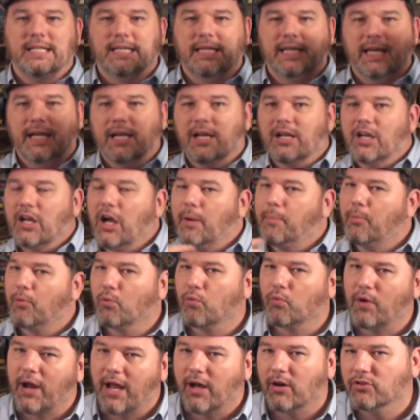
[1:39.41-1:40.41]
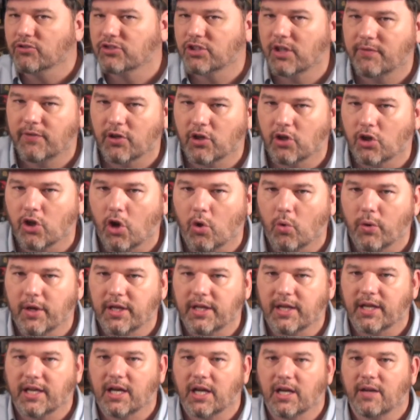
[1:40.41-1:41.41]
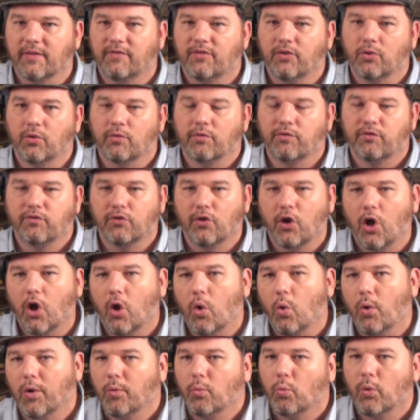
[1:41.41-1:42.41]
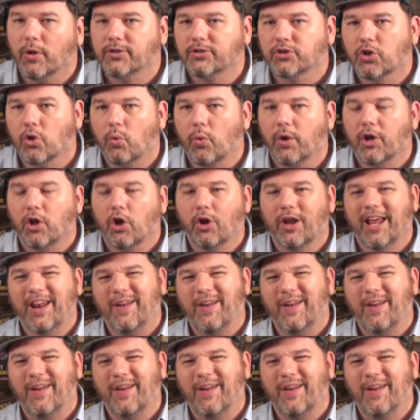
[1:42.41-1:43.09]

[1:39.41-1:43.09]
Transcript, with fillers: get a couple rounds of it going to kind of feel the flow and what's going on.